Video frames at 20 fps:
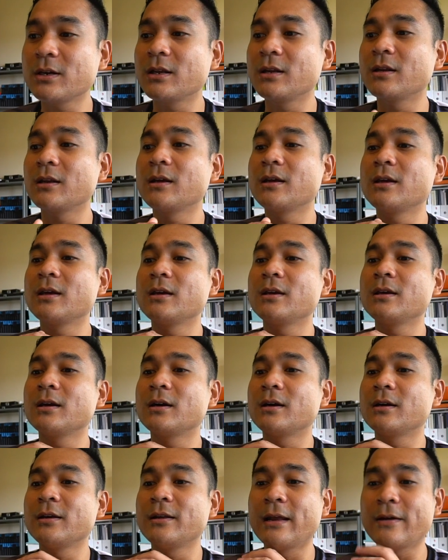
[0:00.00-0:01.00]
in
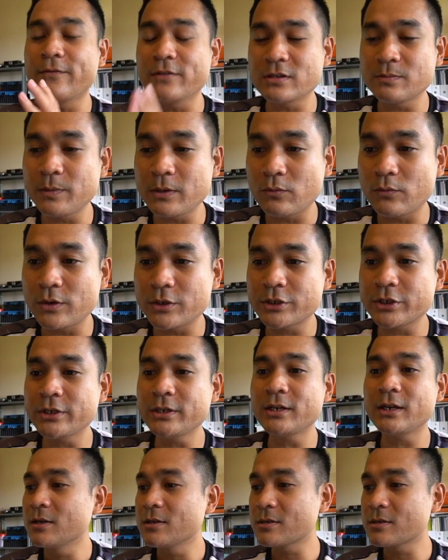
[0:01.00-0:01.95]
a 11 speed version.